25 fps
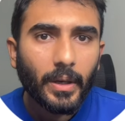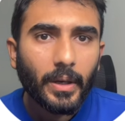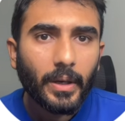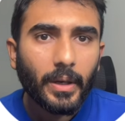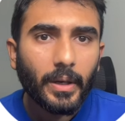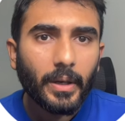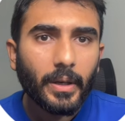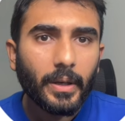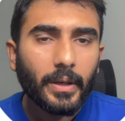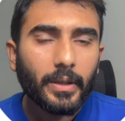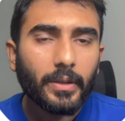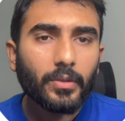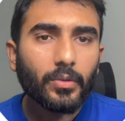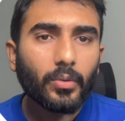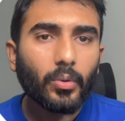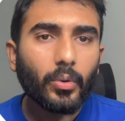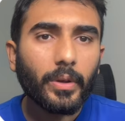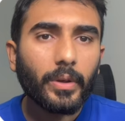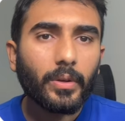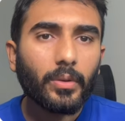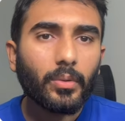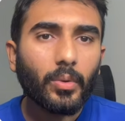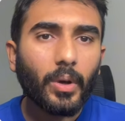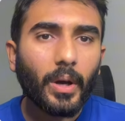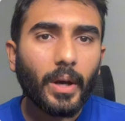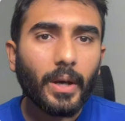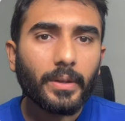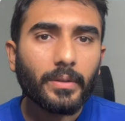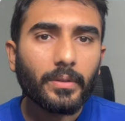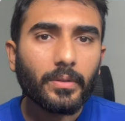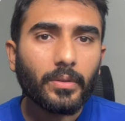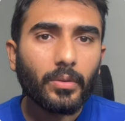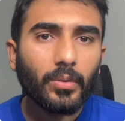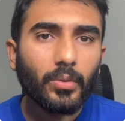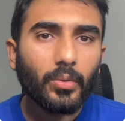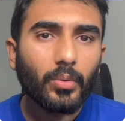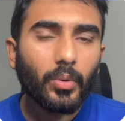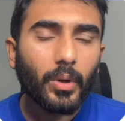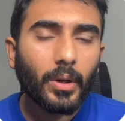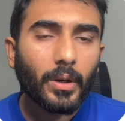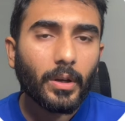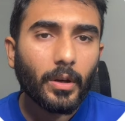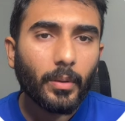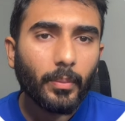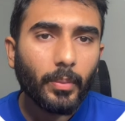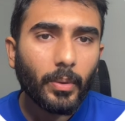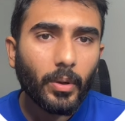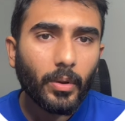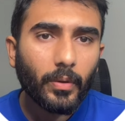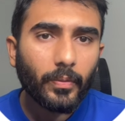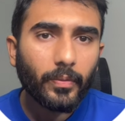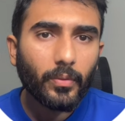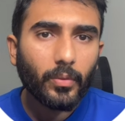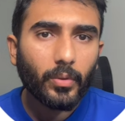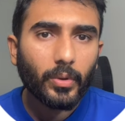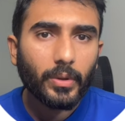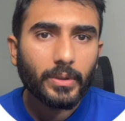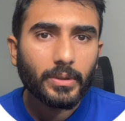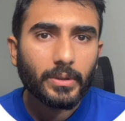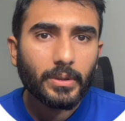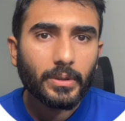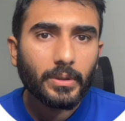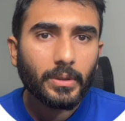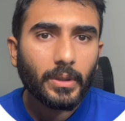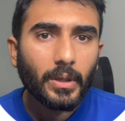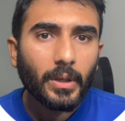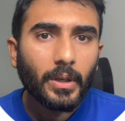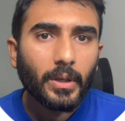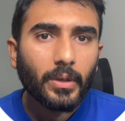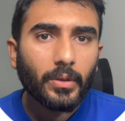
It's going to ask you a couple of questions,